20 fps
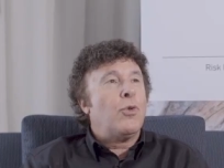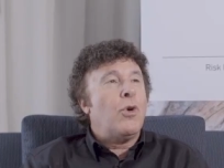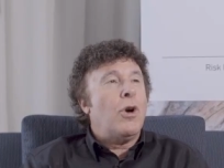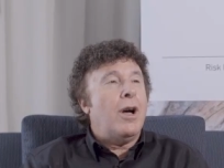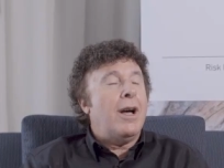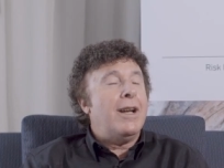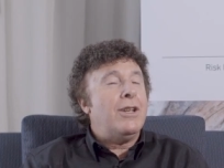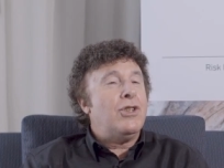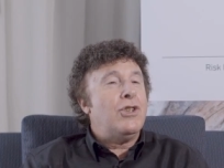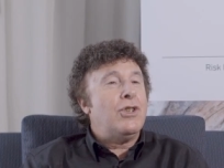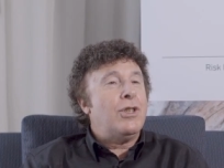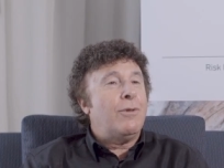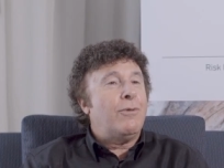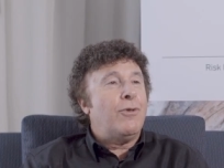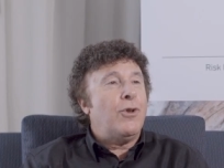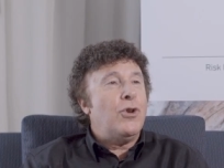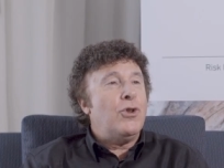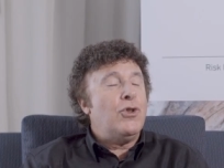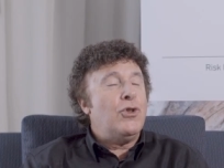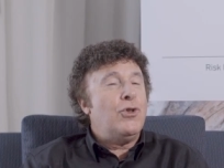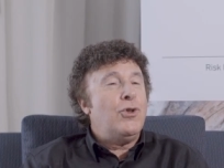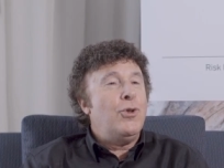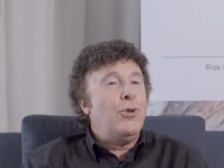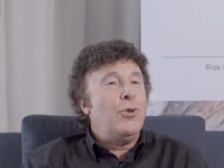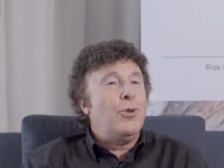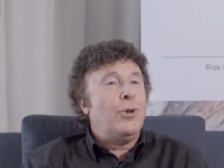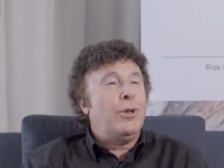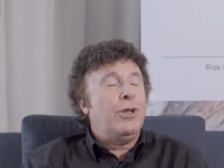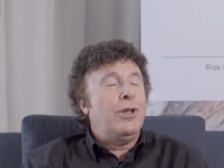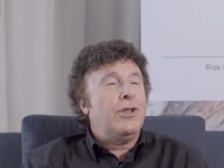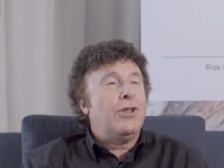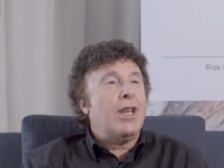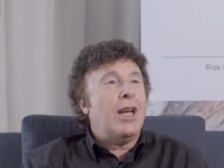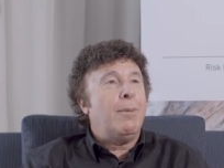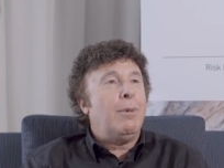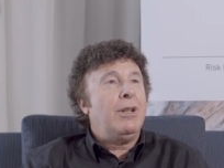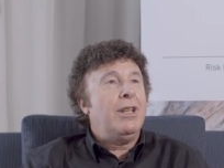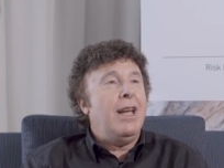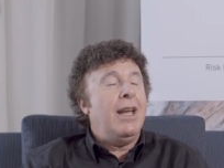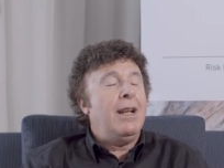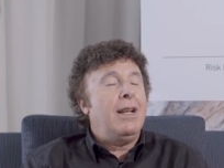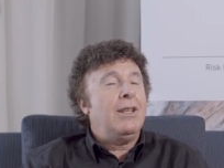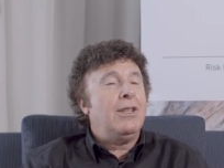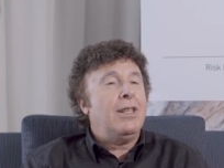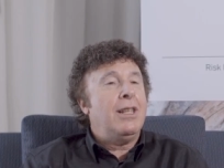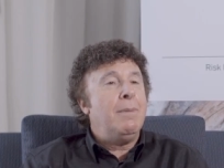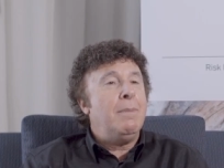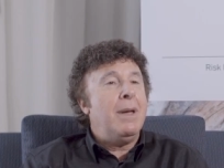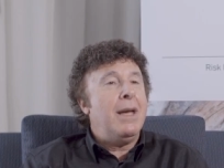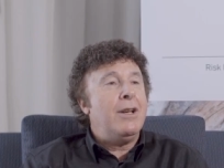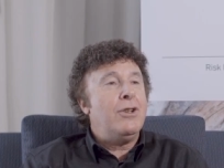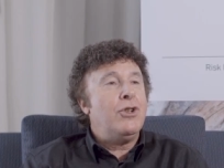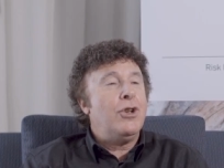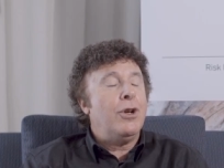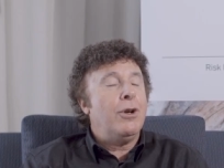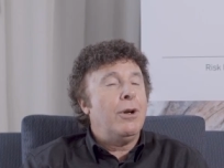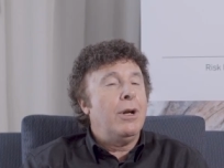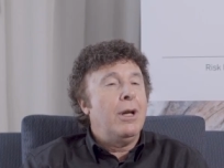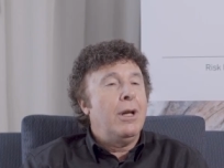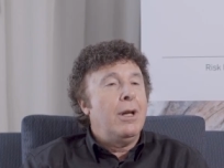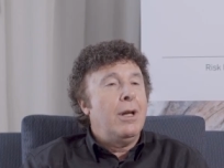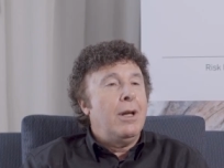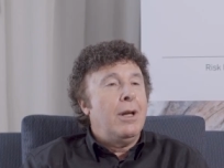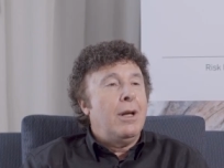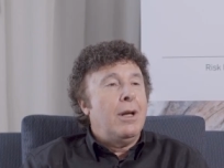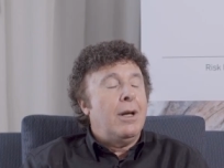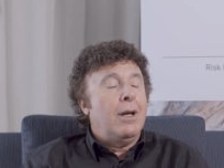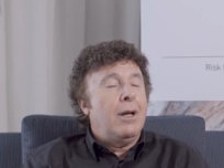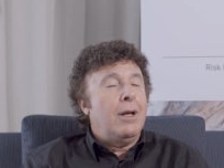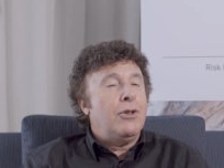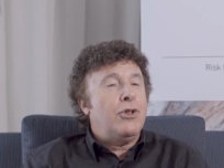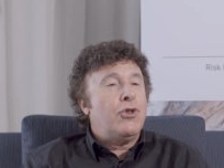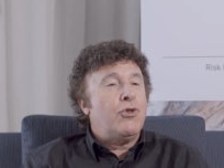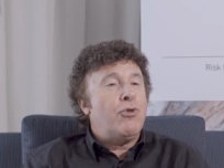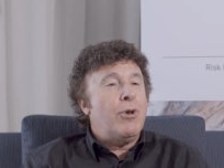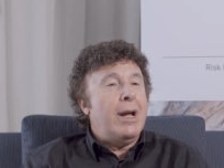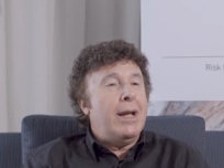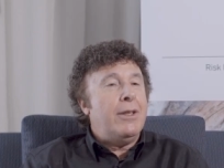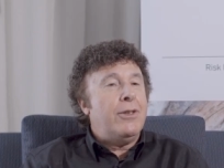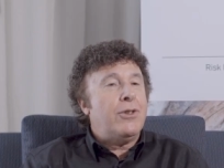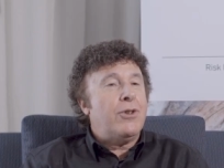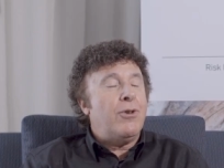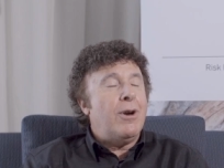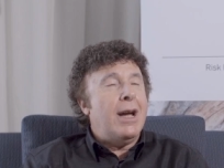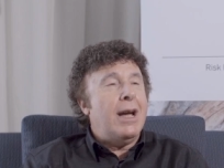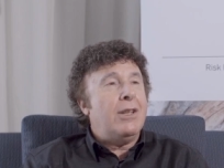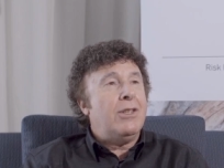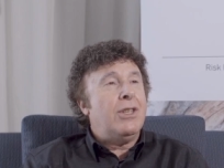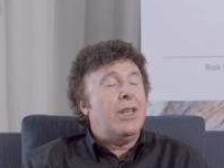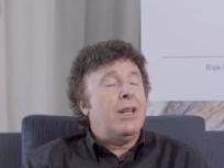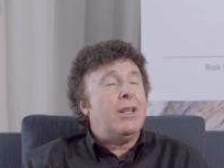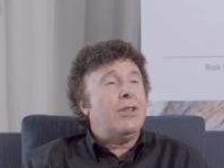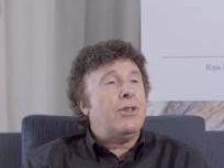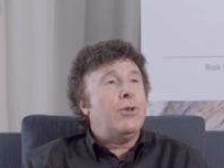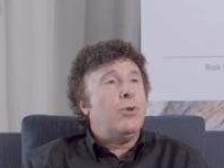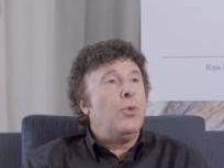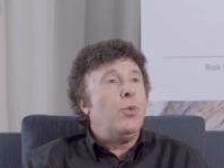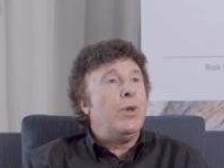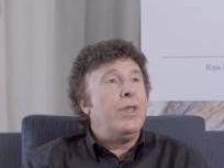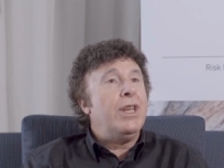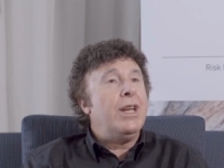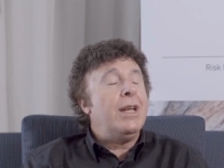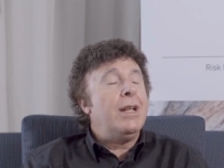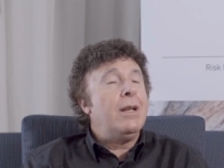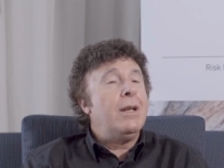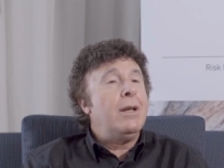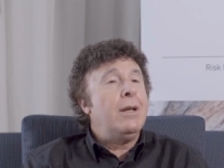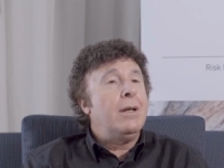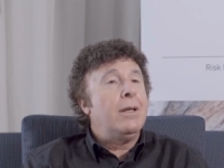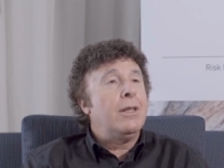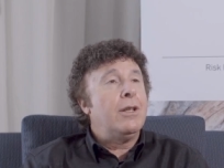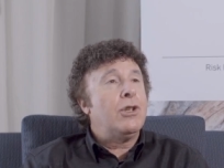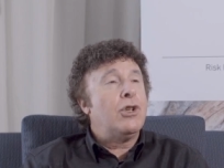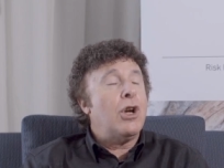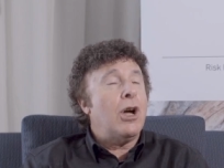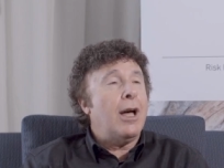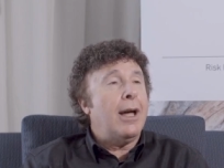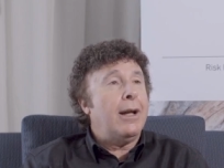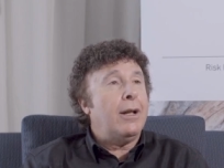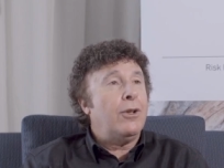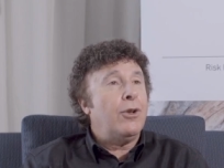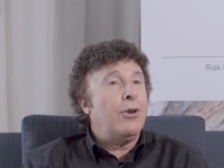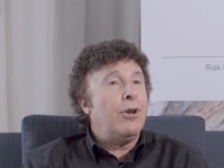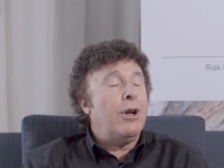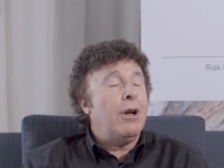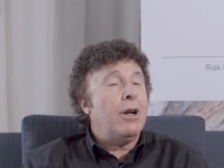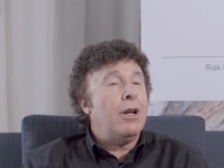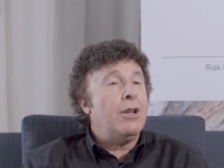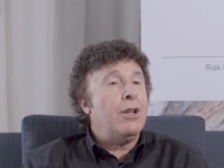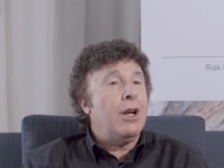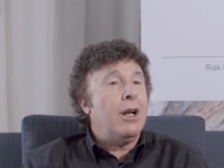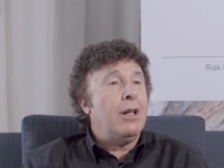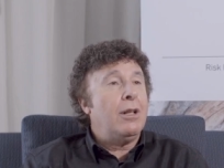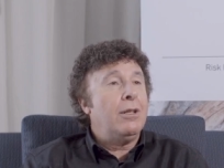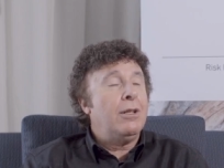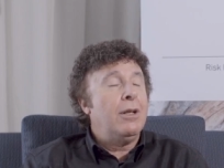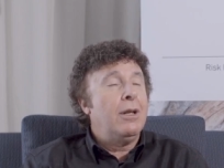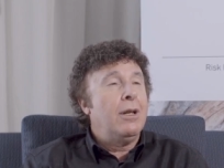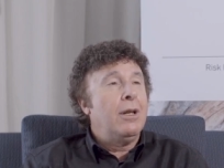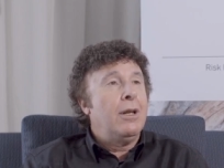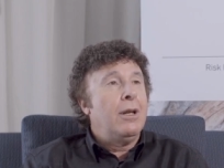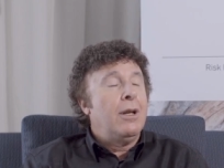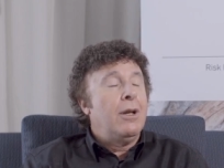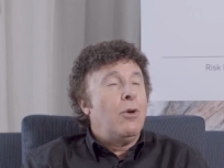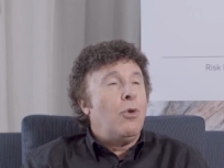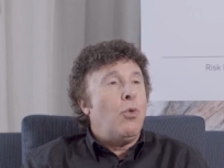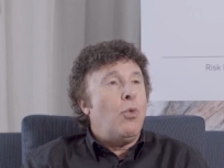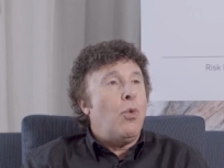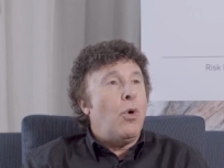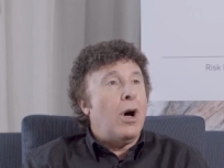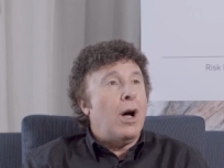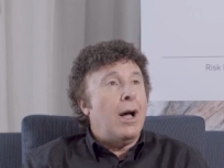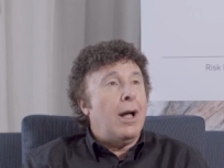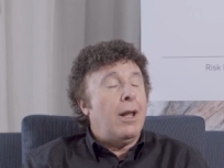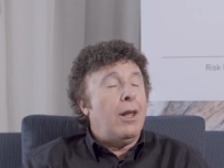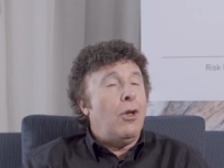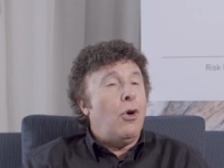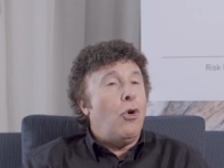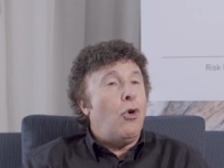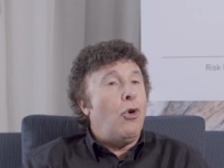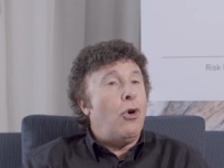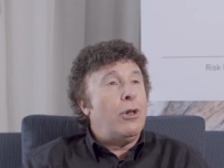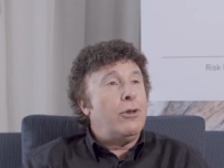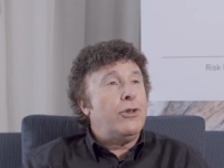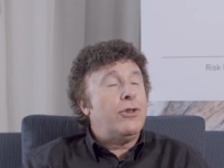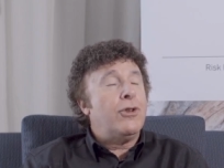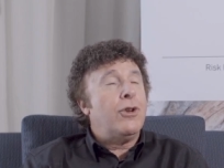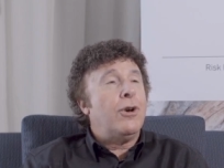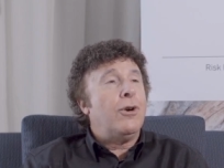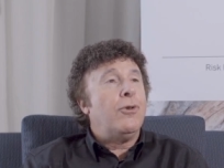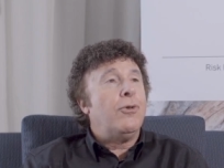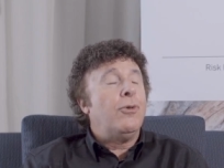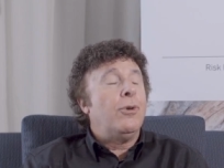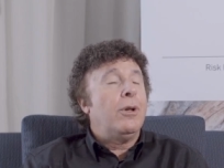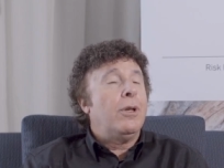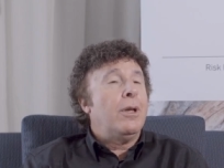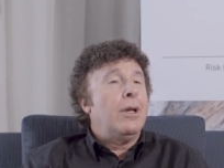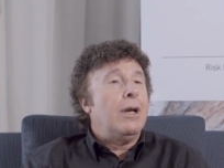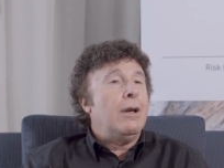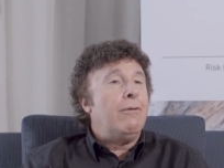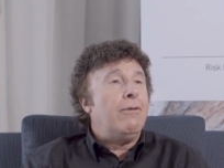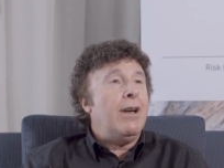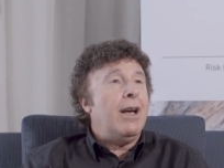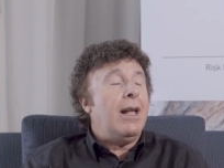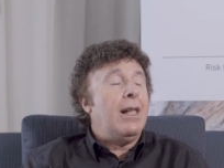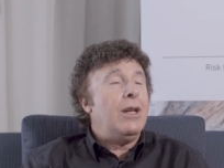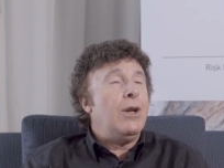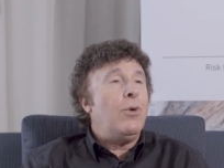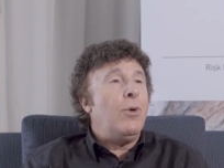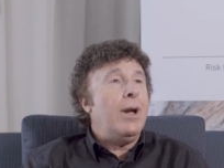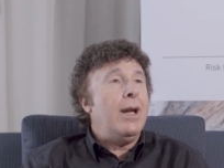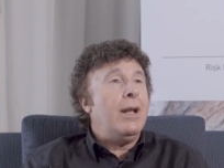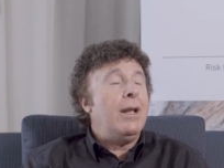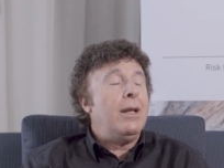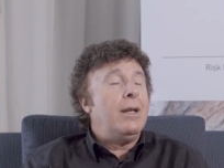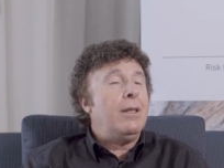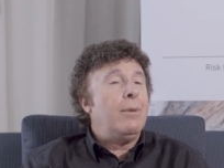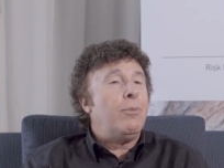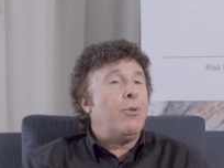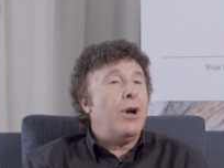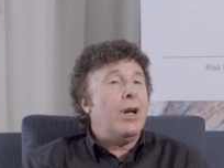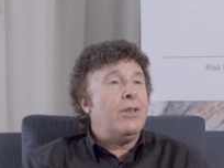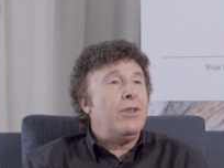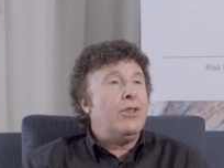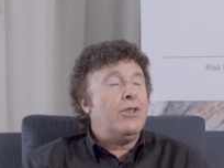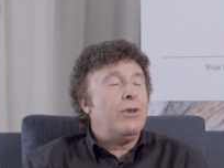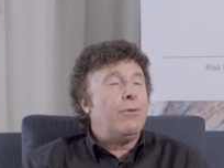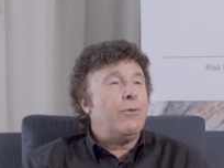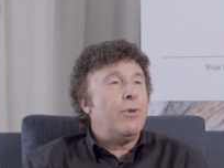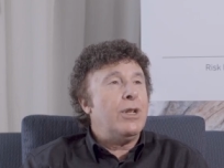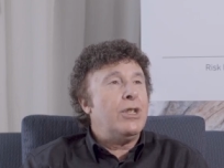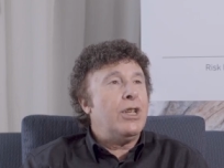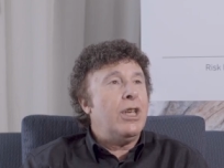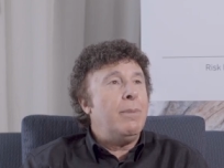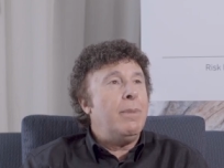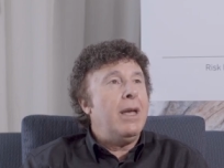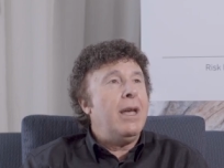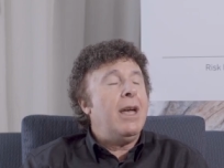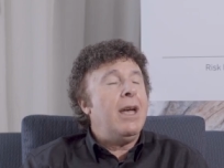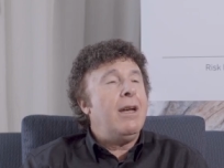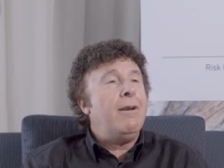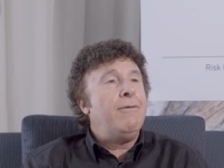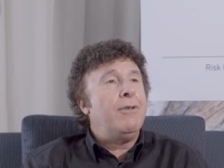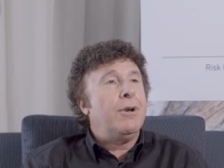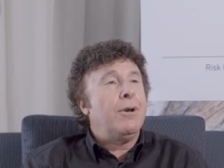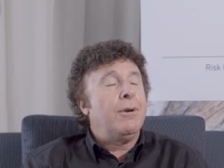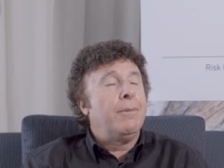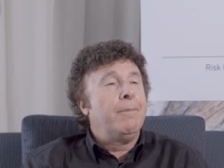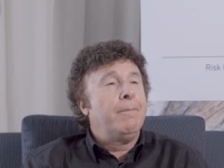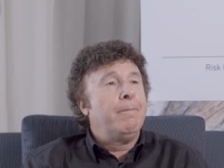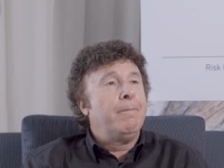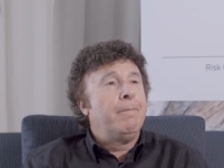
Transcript: RISE is the first tool to simultaneously measure strengths or assets within the child or young adult, while also evaluating the presence of risky behavior.